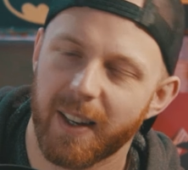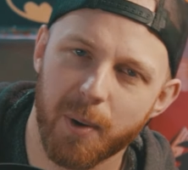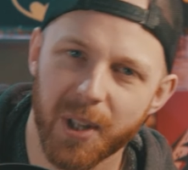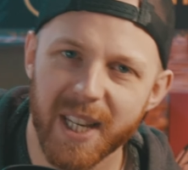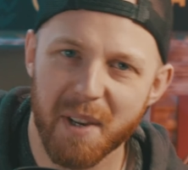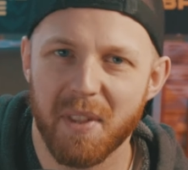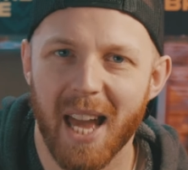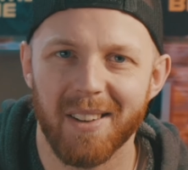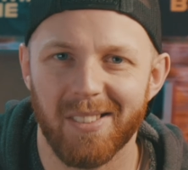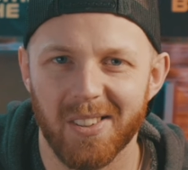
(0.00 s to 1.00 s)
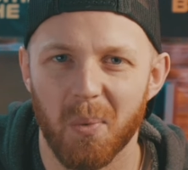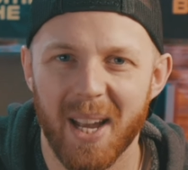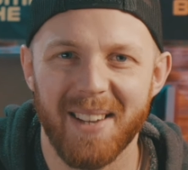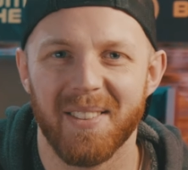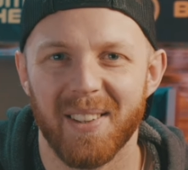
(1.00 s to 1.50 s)
Now, I'm going to give the answers
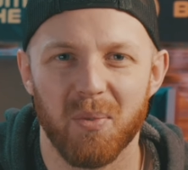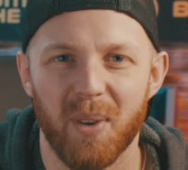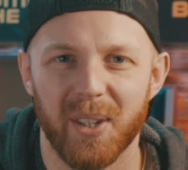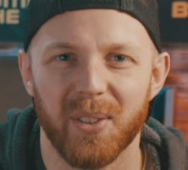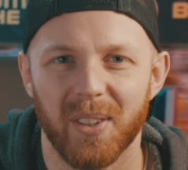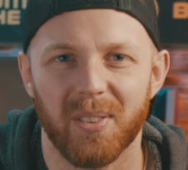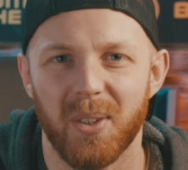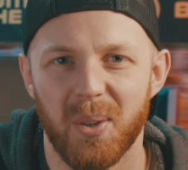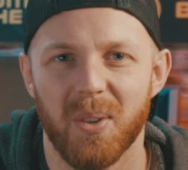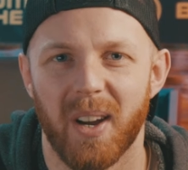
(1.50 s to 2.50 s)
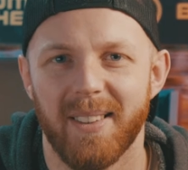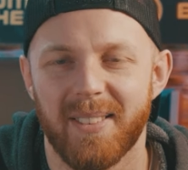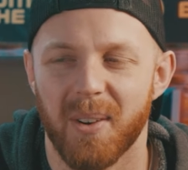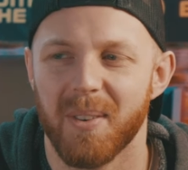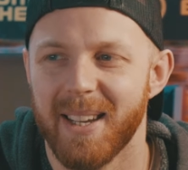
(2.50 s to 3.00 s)
away to this riddle just so you guys
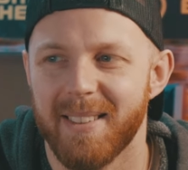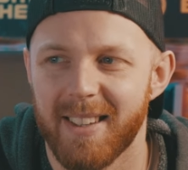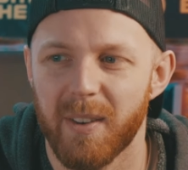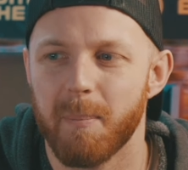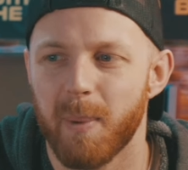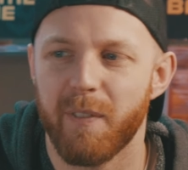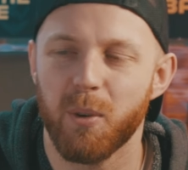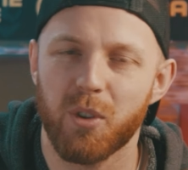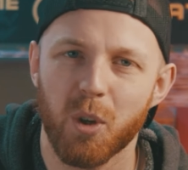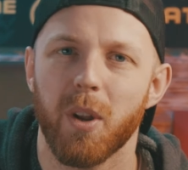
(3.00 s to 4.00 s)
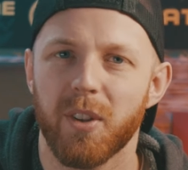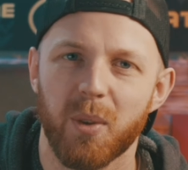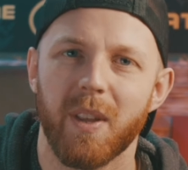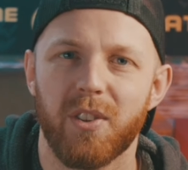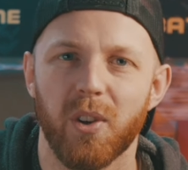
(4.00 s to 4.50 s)
don't need to do it, but if you do want
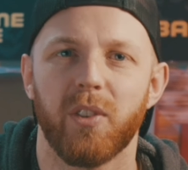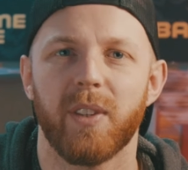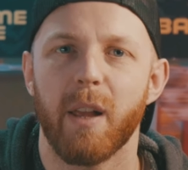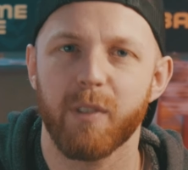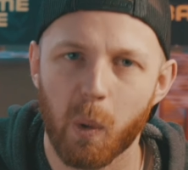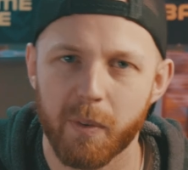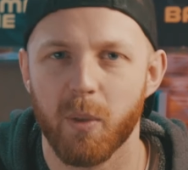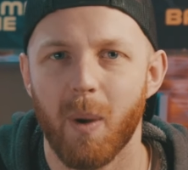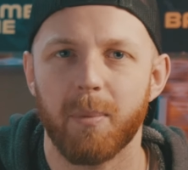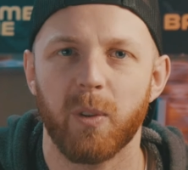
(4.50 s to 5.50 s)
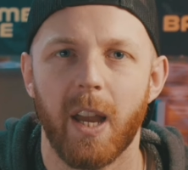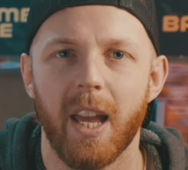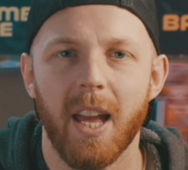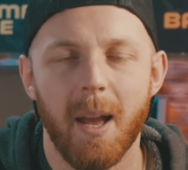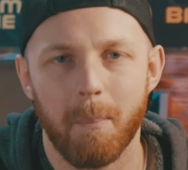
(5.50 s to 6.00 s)
to do this yourself, go over to the
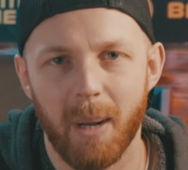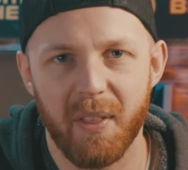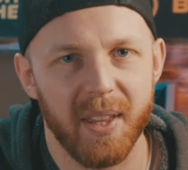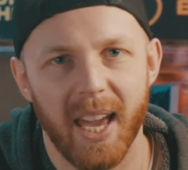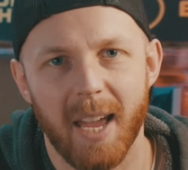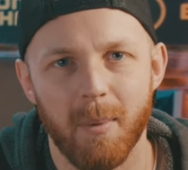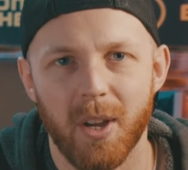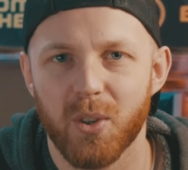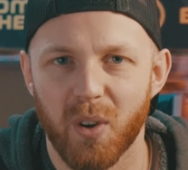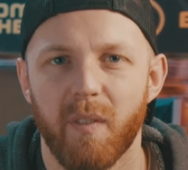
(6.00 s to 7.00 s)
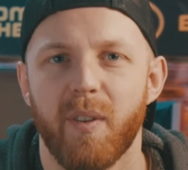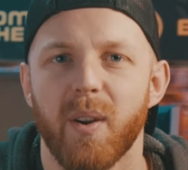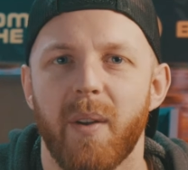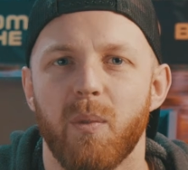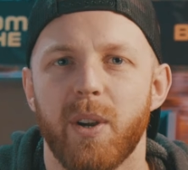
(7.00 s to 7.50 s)
website, play the game, try and
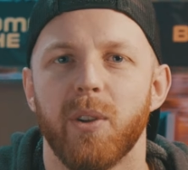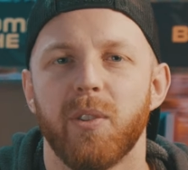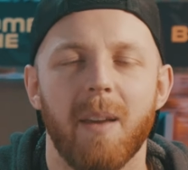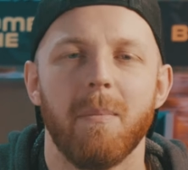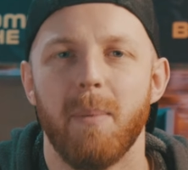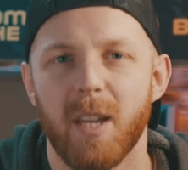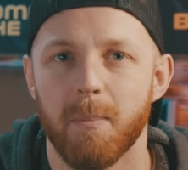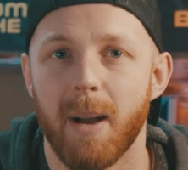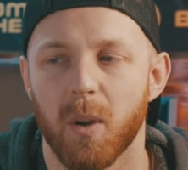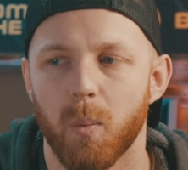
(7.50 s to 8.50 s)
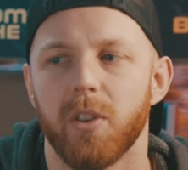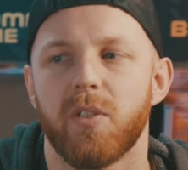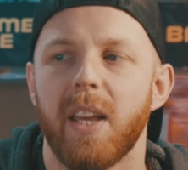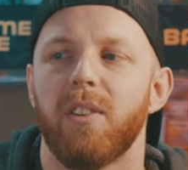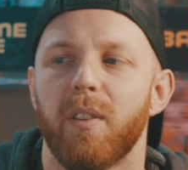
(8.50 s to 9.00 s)
figure out the riddles, then maybe come back and
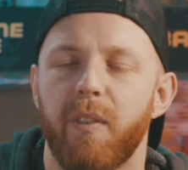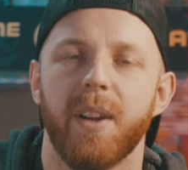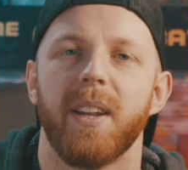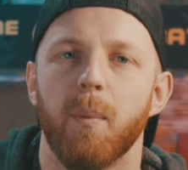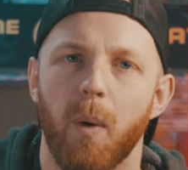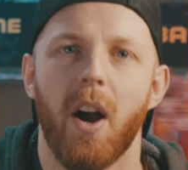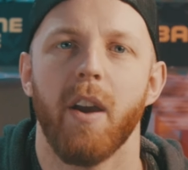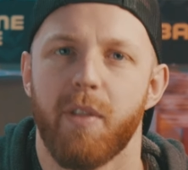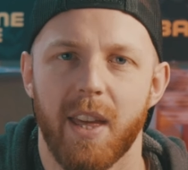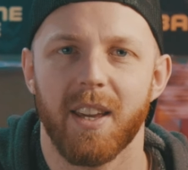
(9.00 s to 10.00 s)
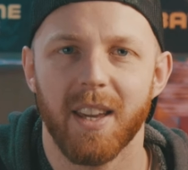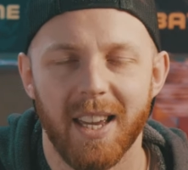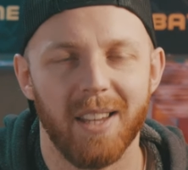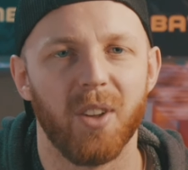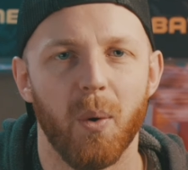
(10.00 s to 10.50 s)
watch this to find out what I think
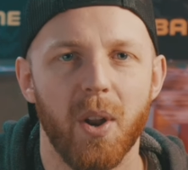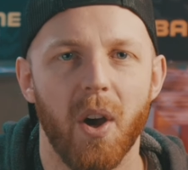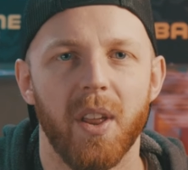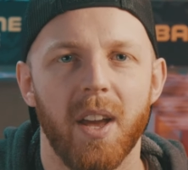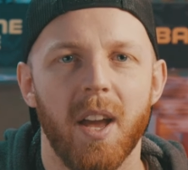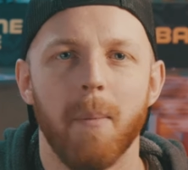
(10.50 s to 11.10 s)
is going on.